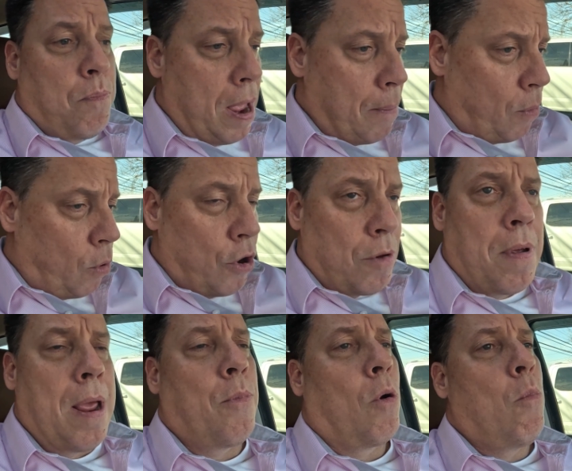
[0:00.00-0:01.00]
people good
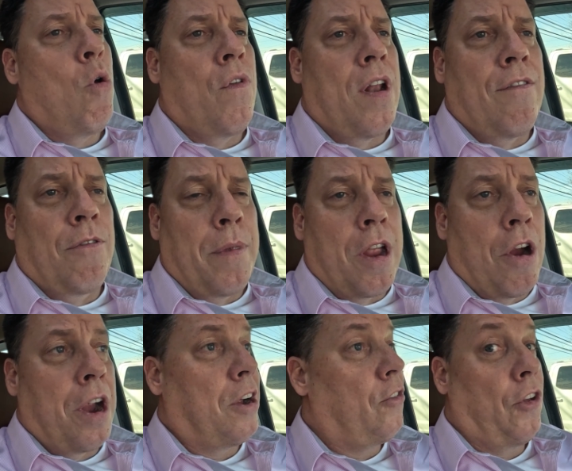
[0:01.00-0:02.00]
people are moving in from the
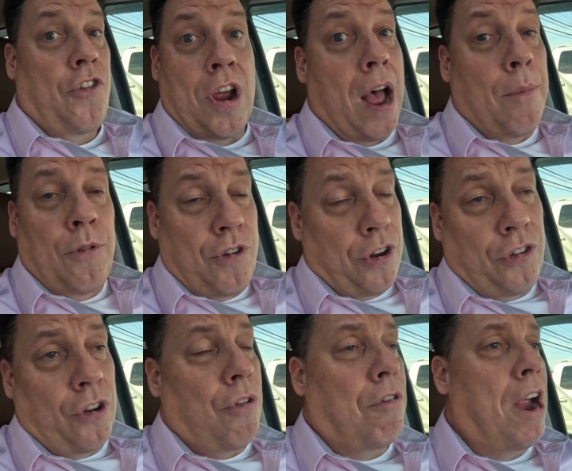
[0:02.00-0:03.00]
area because the jobs are
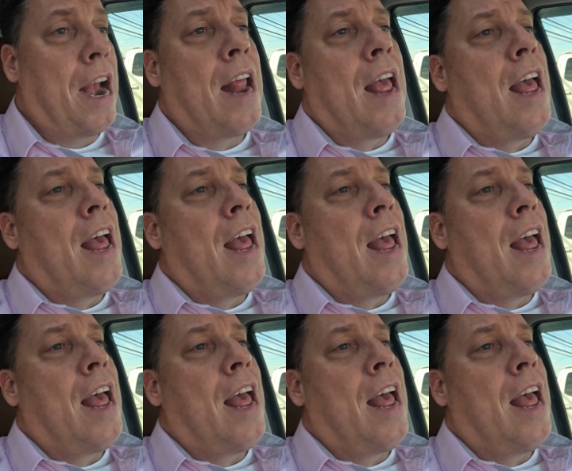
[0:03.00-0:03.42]
just so great